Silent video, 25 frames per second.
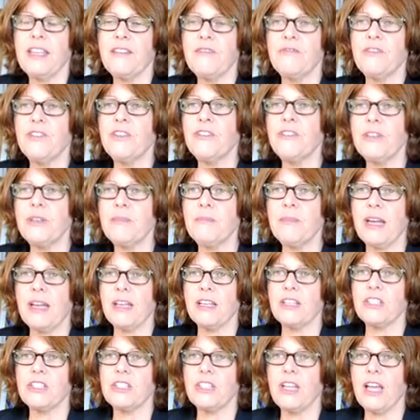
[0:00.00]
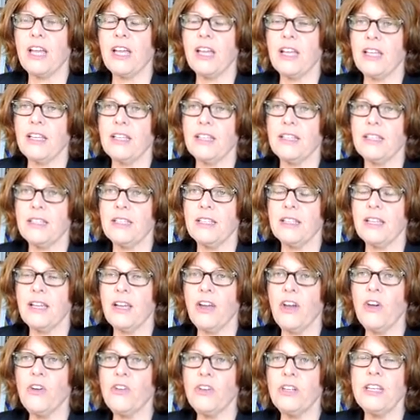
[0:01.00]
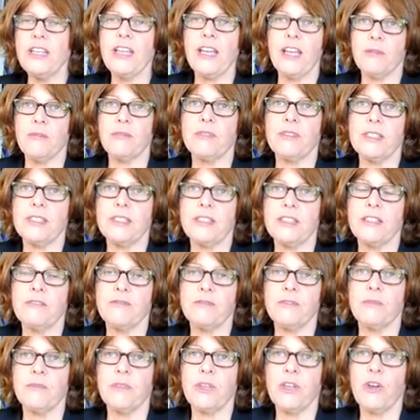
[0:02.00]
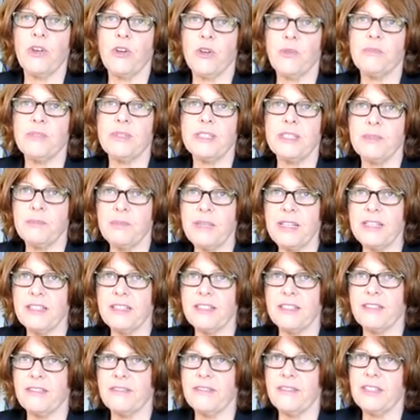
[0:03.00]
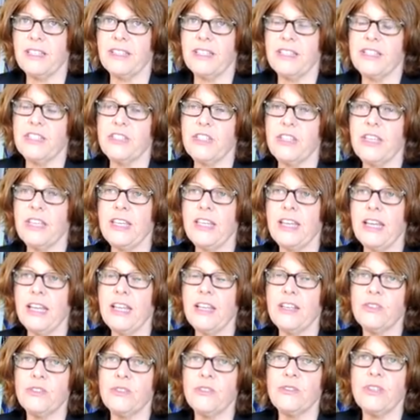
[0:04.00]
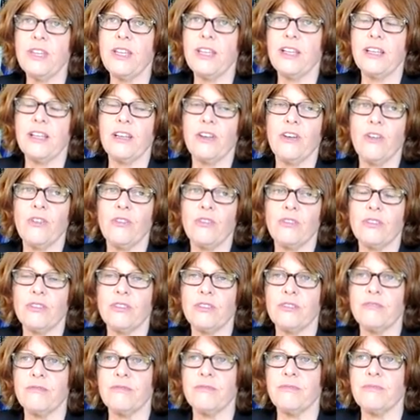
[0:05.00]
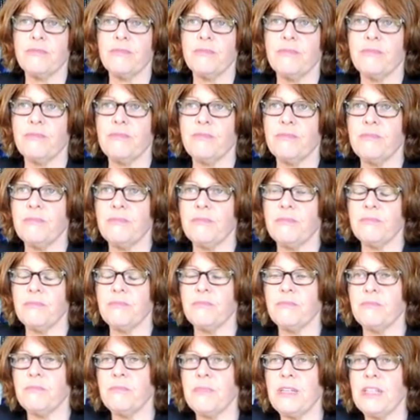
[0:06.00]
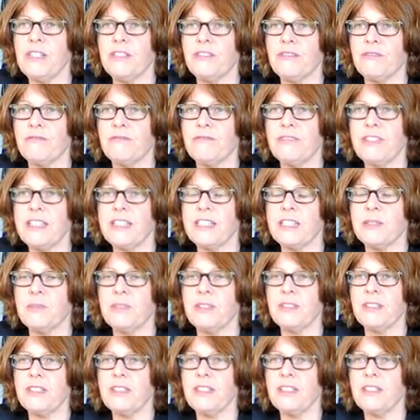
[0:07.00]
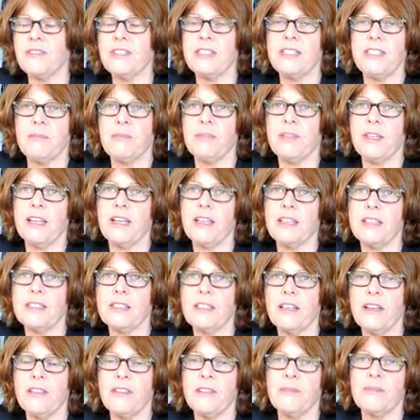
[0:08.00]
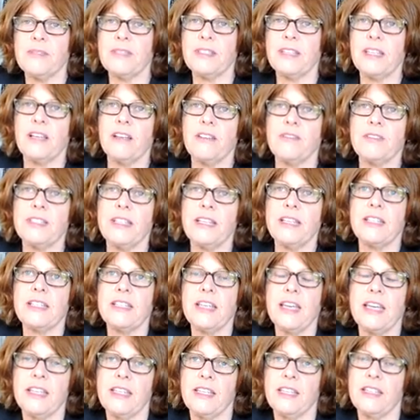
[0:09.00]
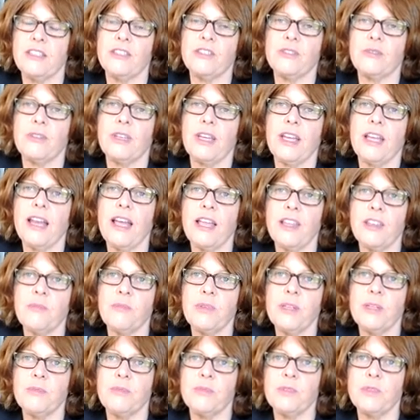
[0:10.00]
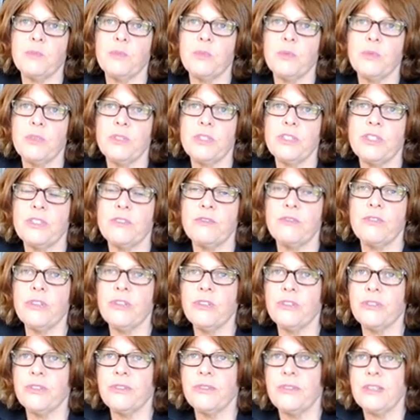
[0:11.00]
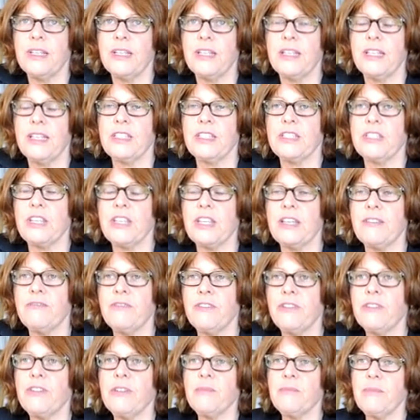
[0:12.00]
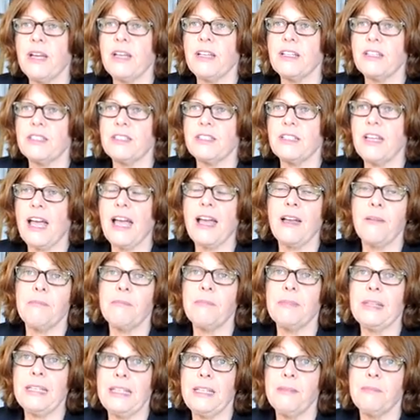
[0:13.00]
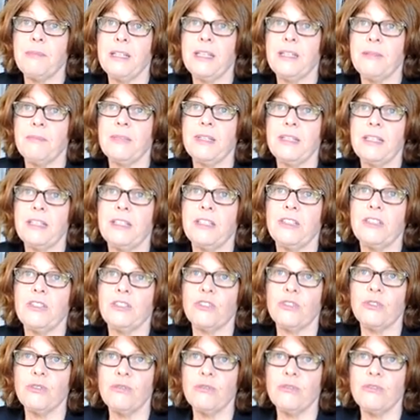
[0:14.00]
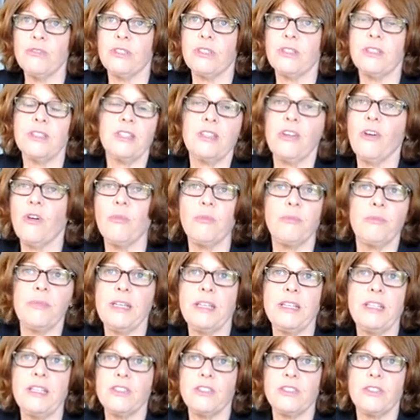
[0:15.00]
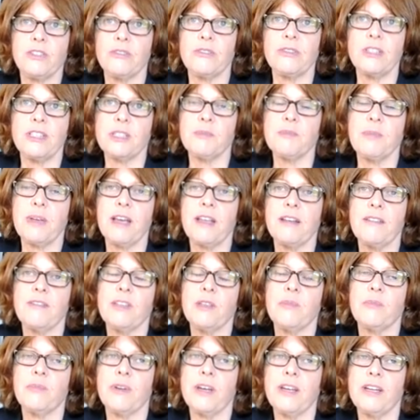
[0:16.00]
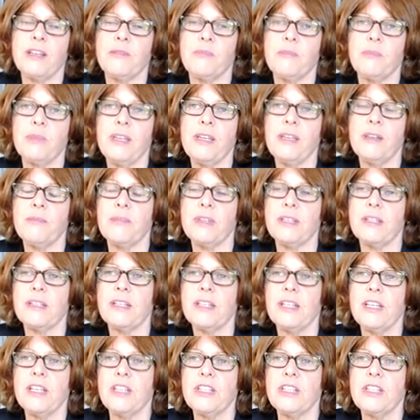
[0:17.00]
They very much are only able to see from their own perspective, so they can't do that cognitive mental flexibility of stepping outside themselves and taking into account other people's points of view. So they very much are me children, not meaning to. It's part of their brain impairment.